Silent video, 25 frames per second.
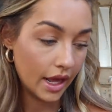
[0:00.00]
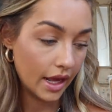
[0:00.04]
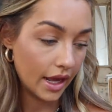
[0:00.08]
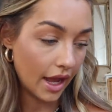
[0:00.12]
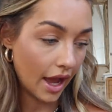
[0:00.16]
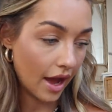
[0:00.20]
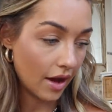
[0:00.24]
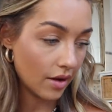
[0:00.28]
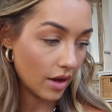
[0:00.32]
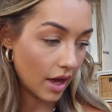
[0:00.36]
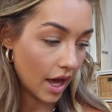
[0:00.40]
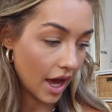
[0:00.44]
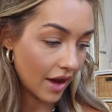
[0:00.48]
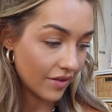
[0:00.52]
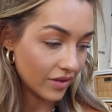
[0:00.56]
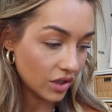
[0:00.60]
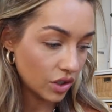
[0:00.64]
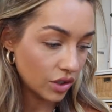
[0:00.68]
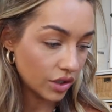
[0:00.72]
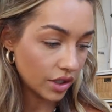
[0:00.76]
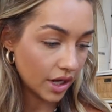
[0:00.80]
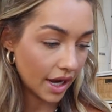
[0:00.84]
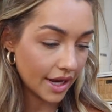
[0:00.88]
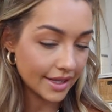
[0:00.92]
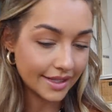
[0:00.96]
having
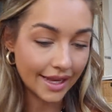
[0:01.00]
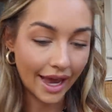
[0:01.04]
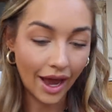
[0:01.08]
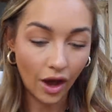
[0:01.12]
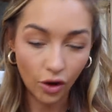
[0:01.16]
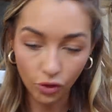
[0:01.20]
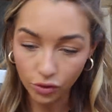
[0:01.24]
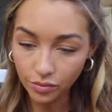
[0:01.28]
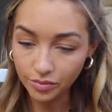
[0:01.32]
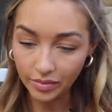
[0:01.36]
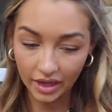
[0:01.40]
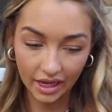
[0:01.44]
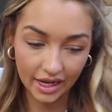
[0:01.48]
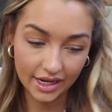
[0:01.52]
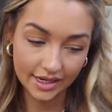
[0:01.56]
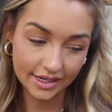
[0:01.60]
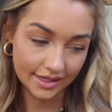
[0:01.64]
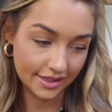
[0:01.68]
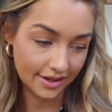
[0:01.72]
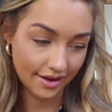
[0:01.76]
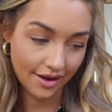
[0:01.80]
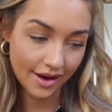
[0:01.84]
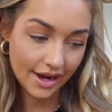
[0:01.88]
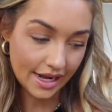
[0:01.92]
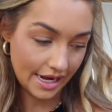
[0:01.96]
you guys help me
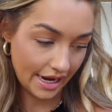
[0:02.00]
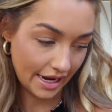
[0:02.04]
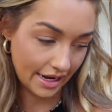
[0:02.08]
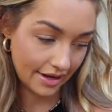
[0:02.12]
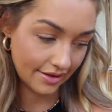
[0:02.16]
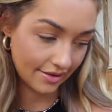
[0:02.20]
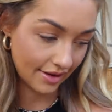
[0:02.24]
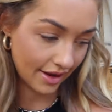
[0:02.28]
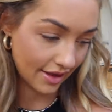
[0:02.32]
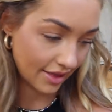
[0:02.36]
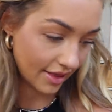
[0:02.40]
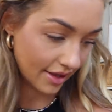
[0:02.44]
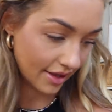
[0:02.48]
design it. I